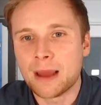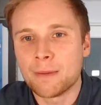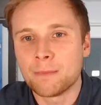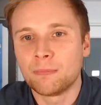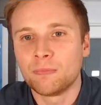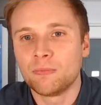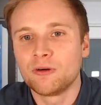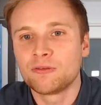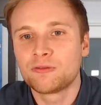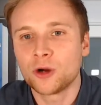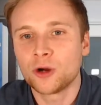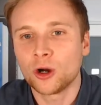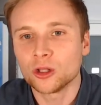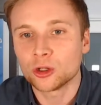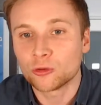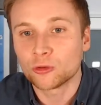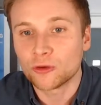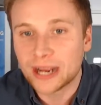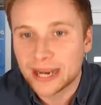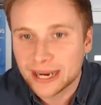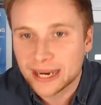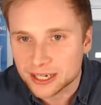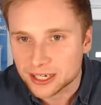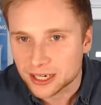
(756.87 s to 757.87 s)
We've got
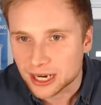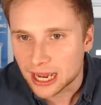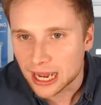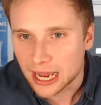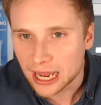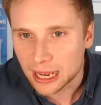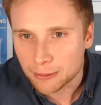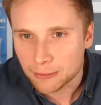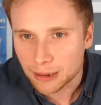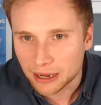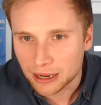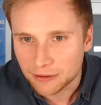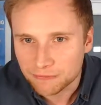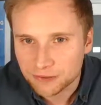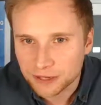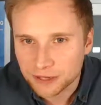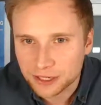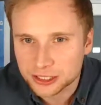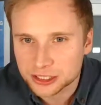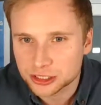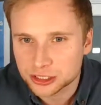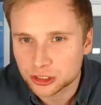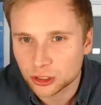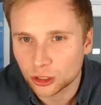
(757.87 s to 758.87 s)
Lorraine. I think
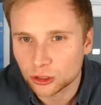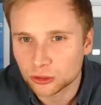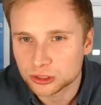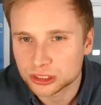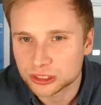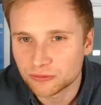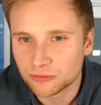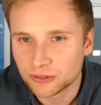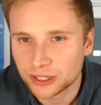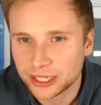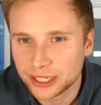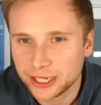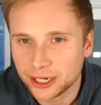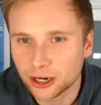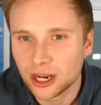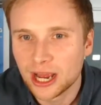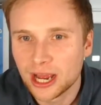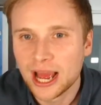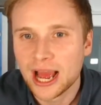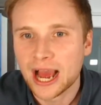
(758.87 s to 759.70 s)
she's got something here.